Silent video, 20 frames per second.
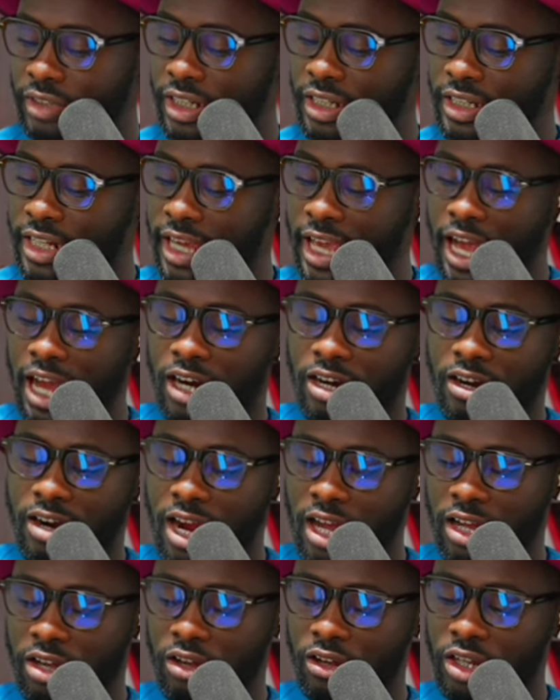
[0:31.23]
the
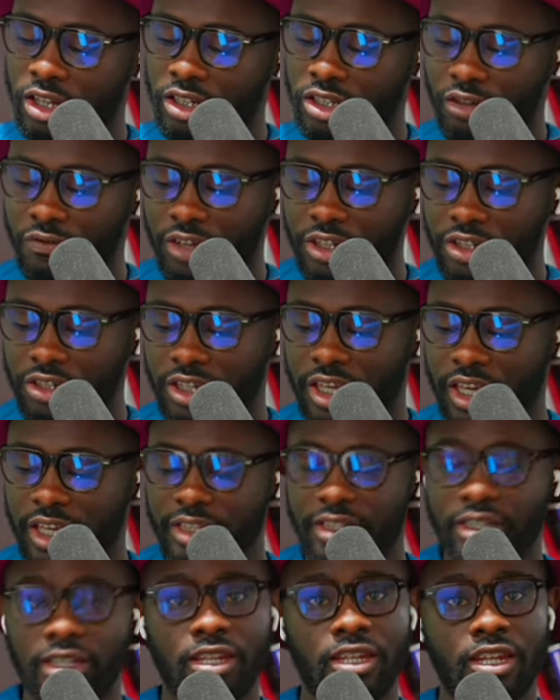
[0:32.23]
Accra College of
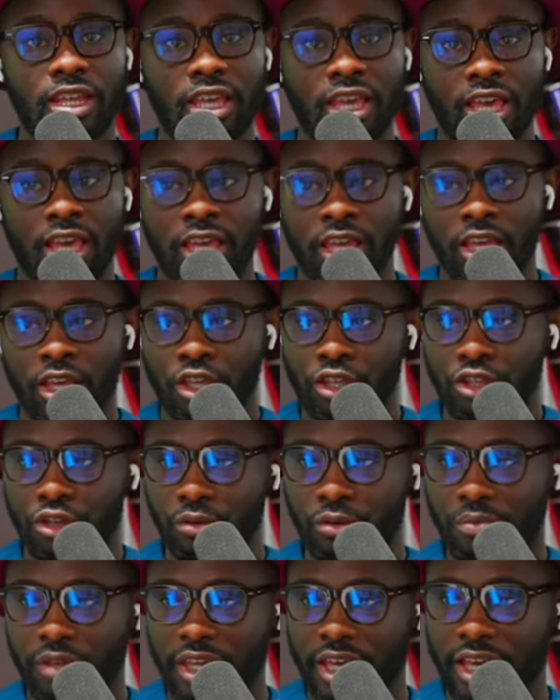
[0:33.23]
Education near
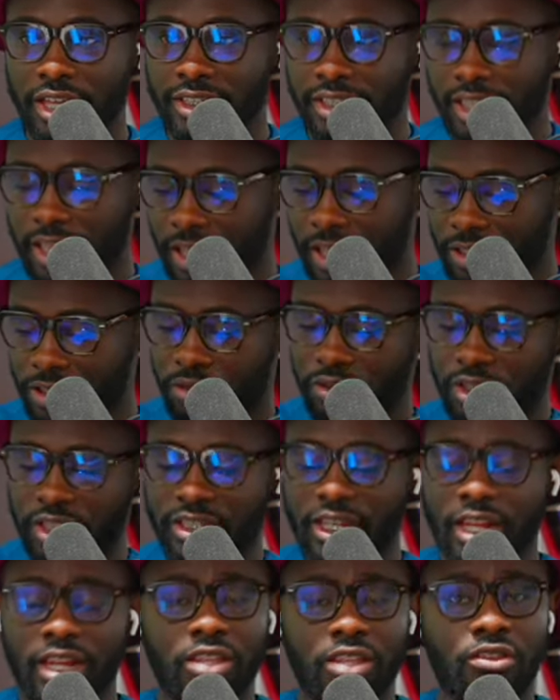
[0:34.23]
UPSA. So
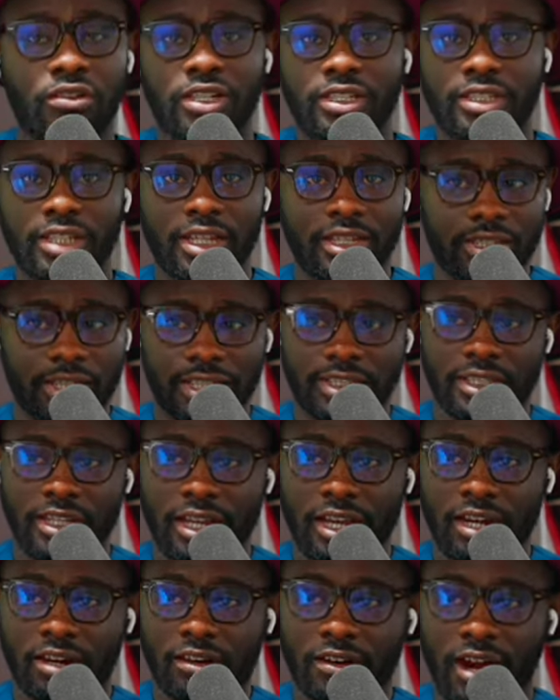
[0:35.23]
these are the three centers in
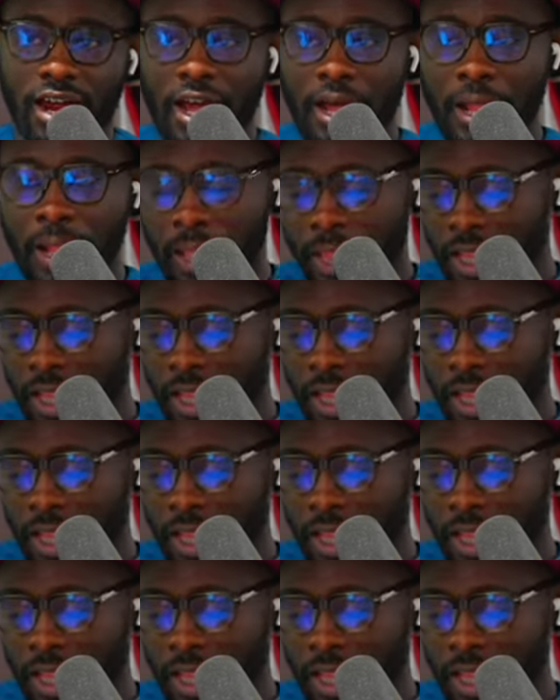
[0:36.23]
Accra.